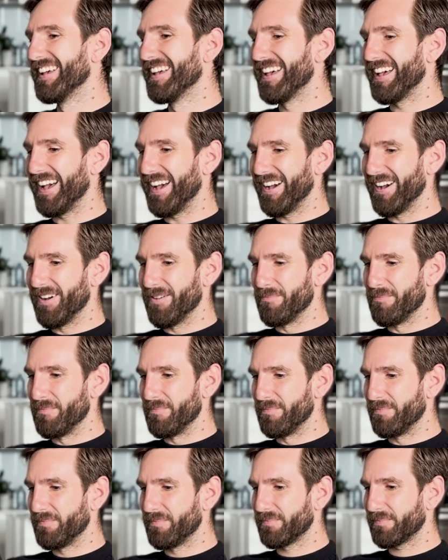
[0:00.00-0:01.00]

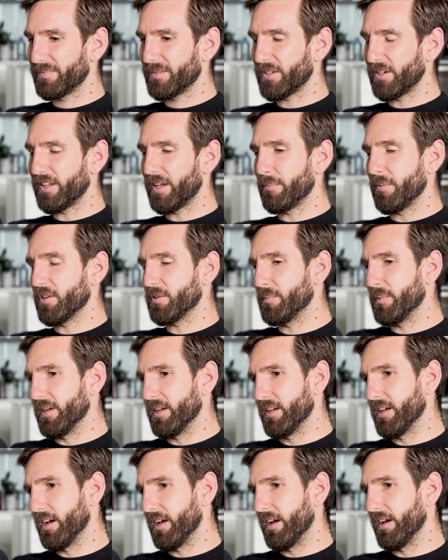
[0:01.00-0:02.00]
God, that must
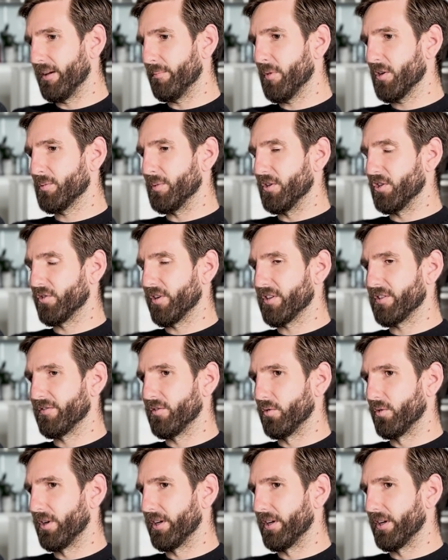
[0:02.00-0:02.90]
be it must be stressful.